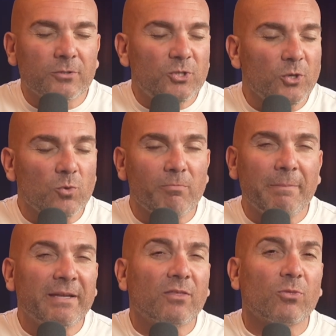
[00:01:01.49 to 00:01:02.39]
2,
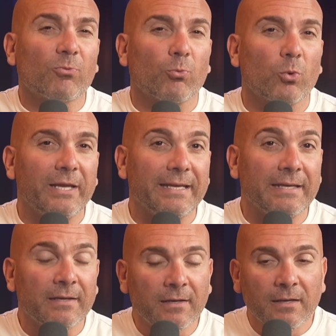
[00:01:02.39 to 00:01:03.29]
maybe
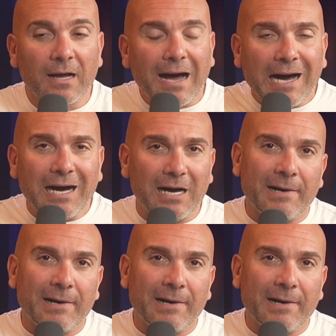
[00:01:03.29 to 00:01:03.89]
3 aha